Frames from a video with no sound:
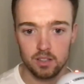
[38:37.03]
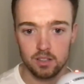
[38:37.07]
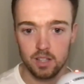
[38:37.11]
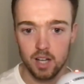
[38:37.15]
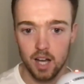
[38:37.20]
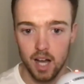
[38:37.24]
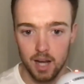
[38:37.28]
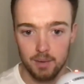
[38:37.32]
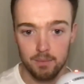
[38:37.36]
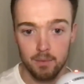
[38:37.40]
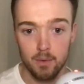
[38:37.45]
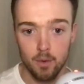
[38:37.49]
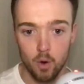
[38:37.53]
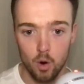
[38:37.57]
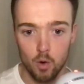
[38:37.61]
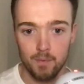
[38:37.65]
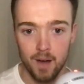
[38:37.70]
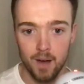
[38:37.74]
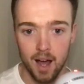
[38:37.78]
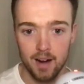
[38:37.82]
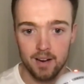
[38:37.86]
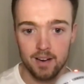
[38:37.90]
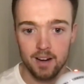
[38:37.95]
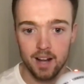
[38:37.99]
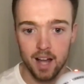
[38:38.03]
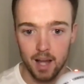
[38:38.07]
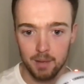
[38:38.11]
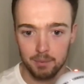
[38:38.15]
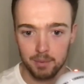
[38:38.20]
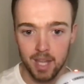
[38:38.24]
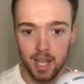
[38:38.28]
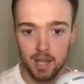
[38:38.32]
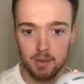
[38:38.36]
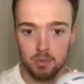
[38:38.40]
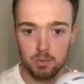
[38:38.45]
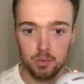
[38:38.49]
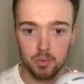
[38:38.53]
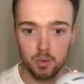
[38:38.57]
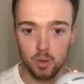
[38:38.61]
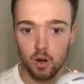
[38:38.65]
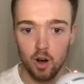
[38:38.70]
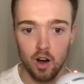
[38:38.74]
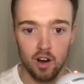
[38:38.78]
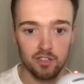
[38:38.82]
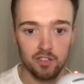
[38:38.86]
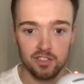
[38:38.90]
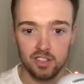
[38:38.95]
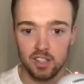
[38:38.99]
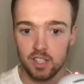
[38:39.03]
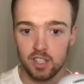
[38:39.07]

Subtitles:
I'm my own man. I'm capable of